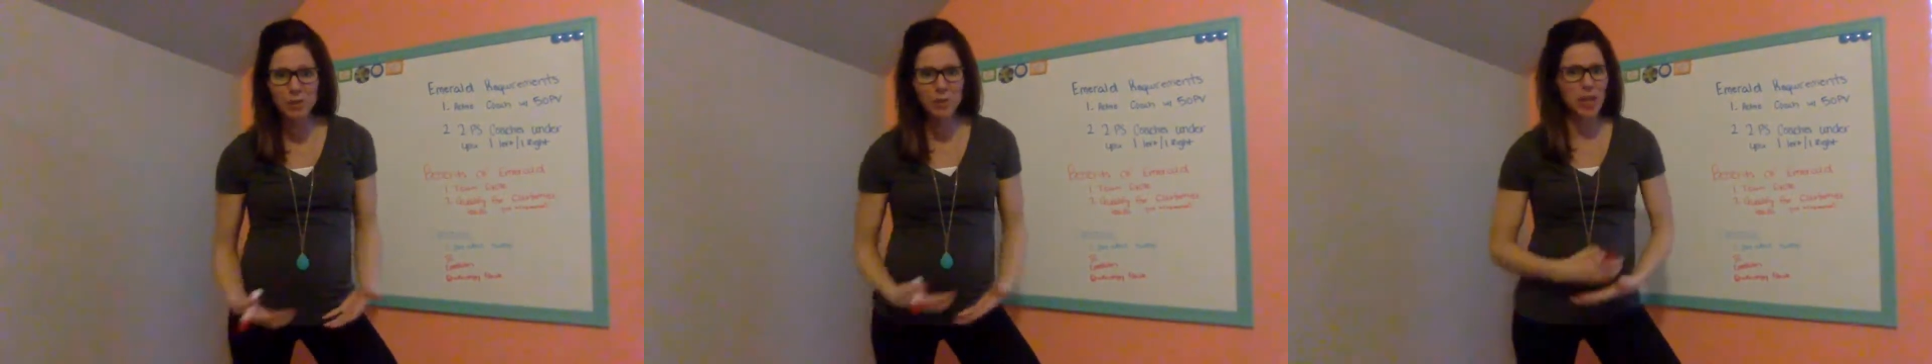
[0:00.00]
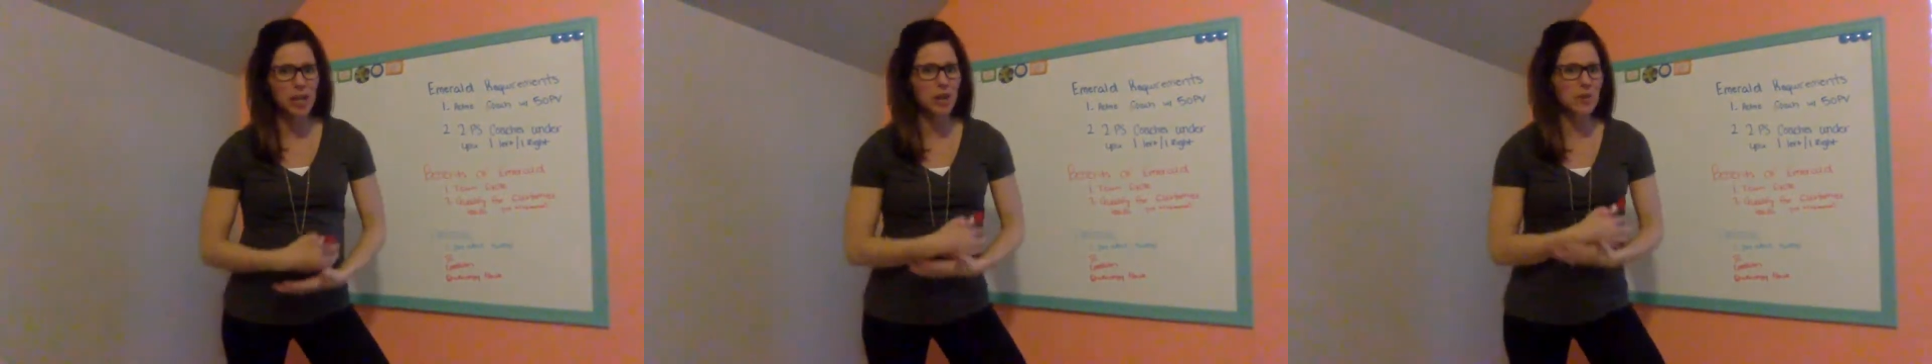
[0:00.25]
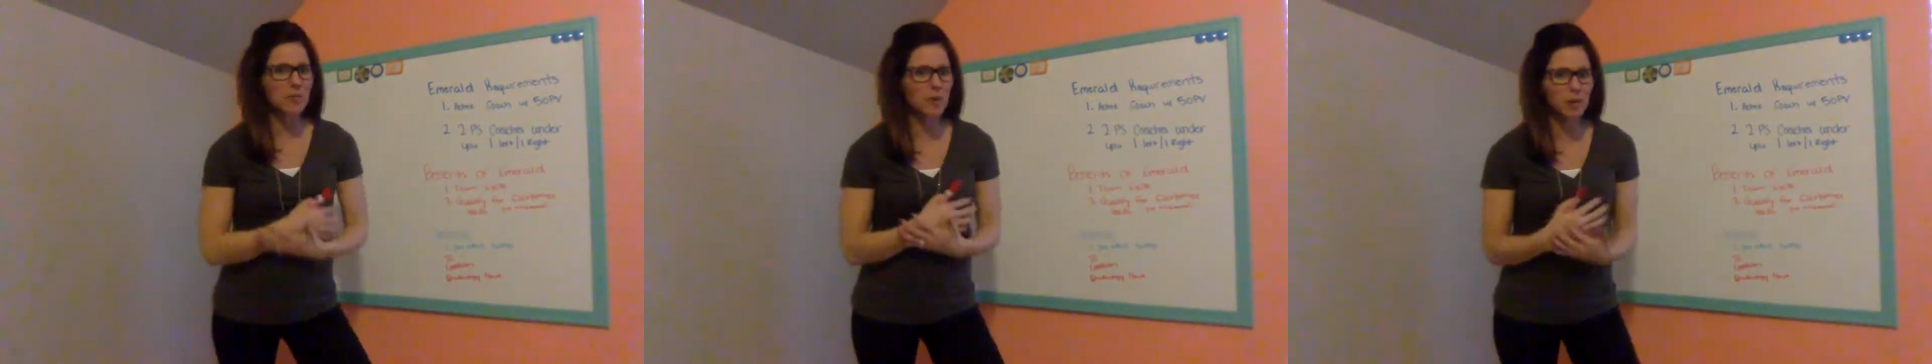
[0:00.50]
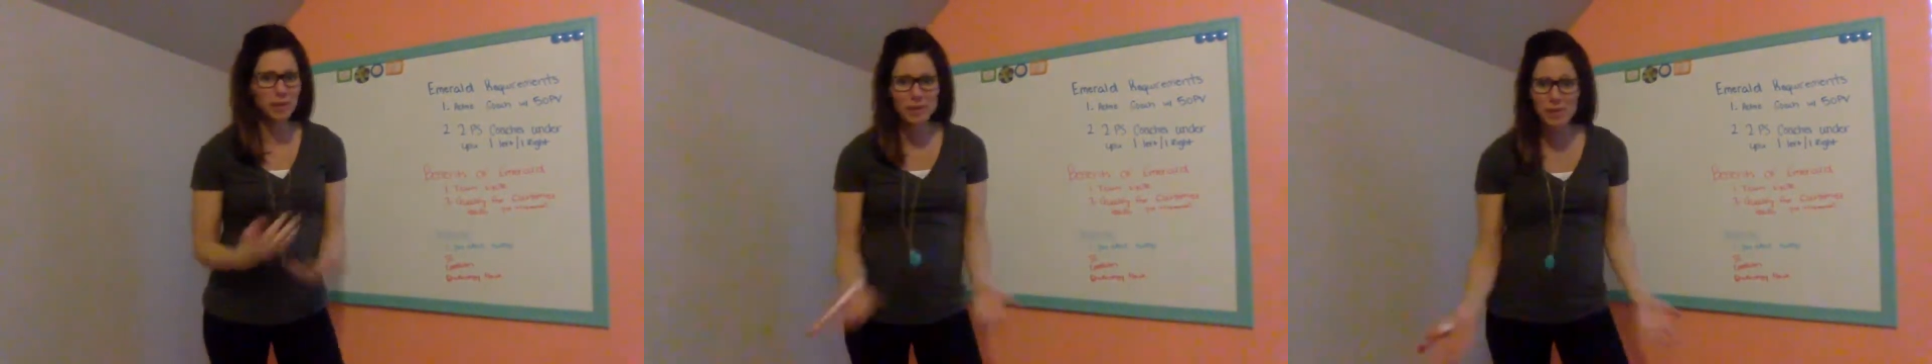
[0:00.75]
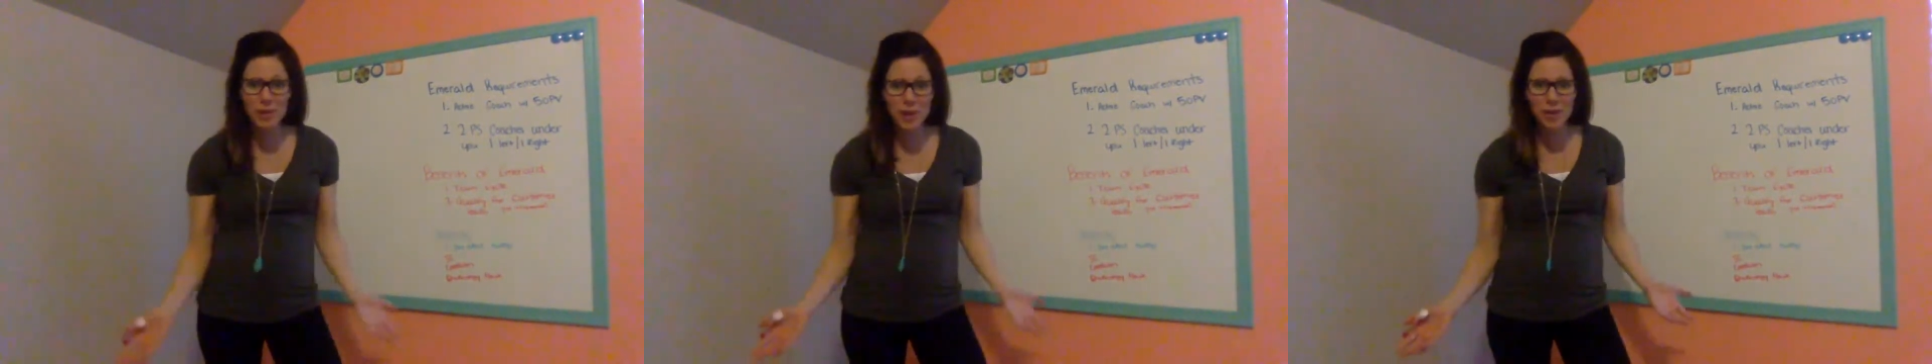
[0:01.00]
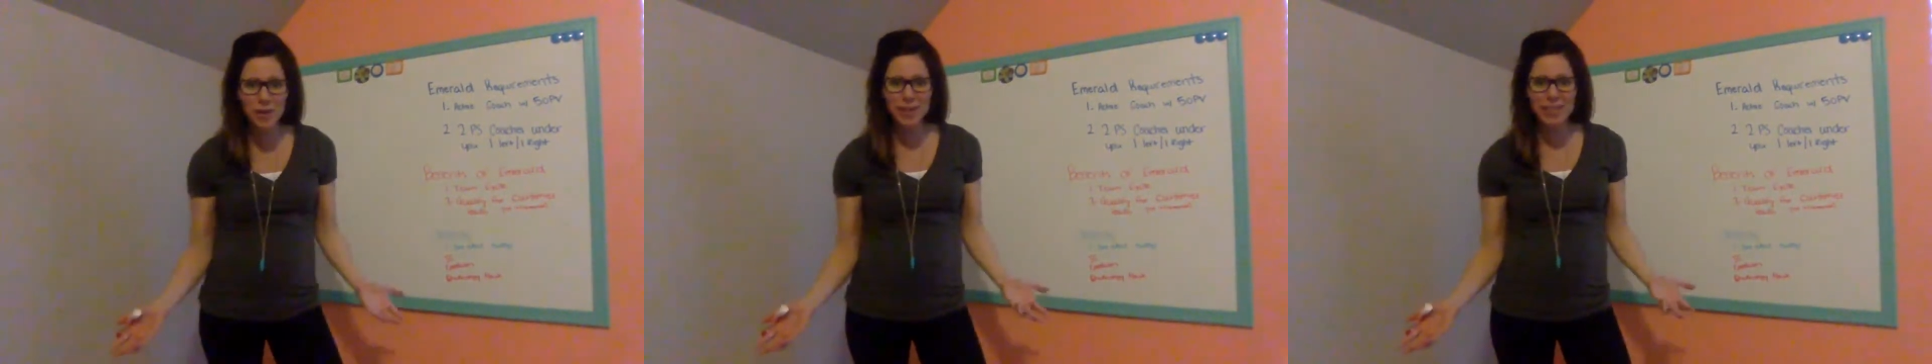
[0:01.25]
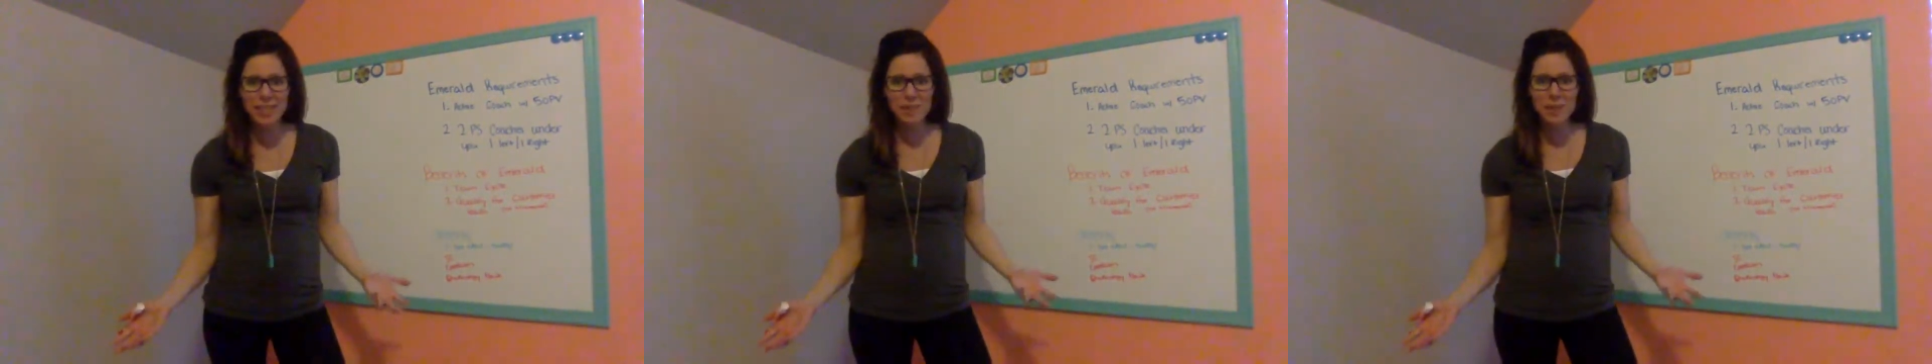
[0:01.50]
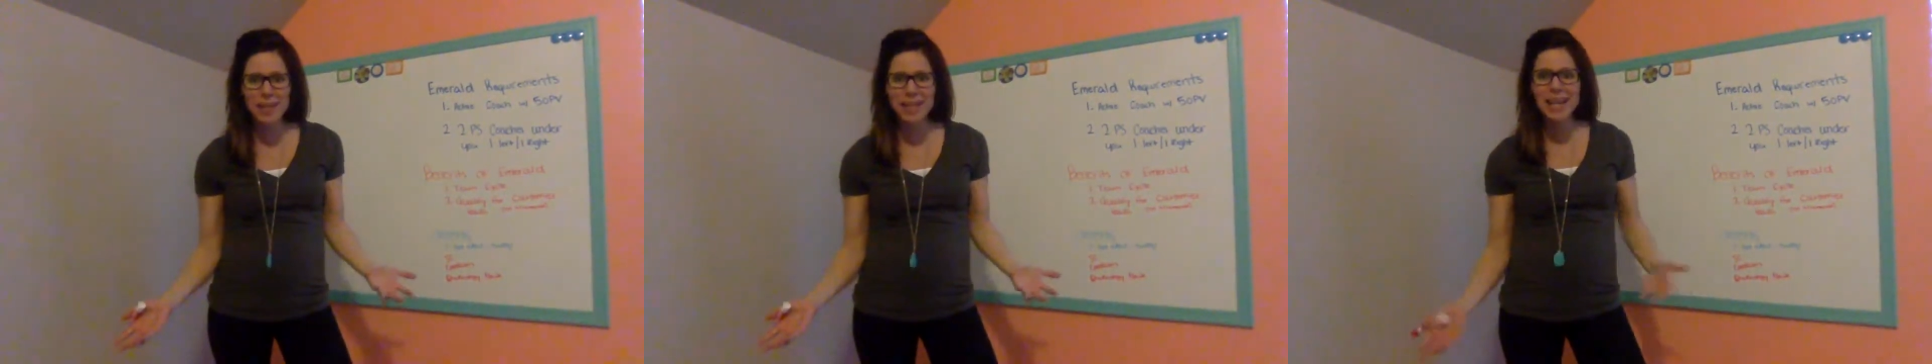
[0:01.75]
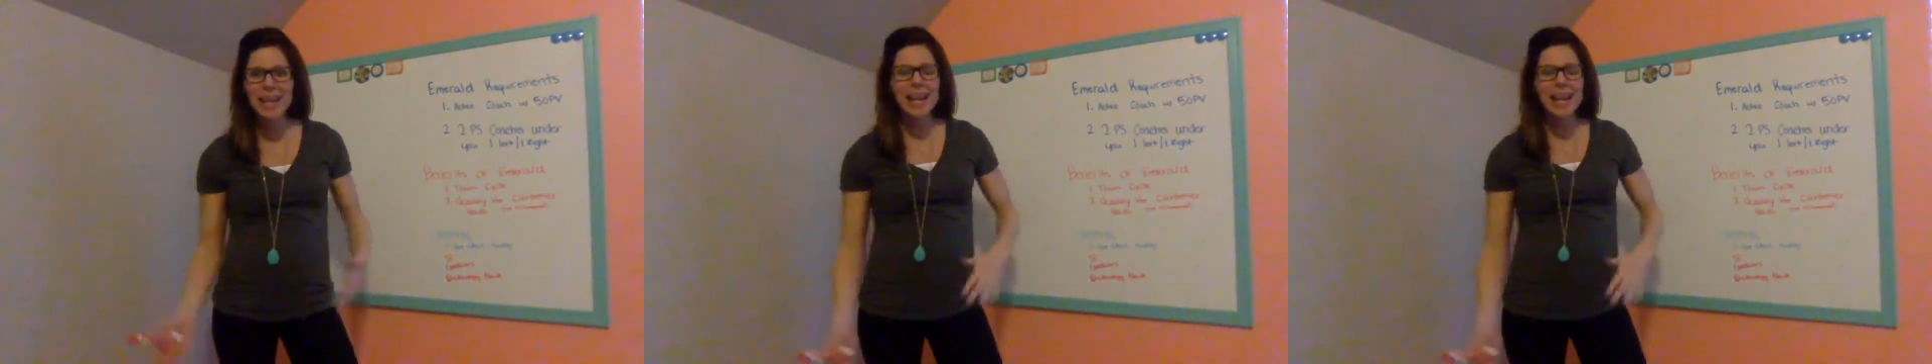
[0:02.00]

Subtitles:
which I know most of you are going to be,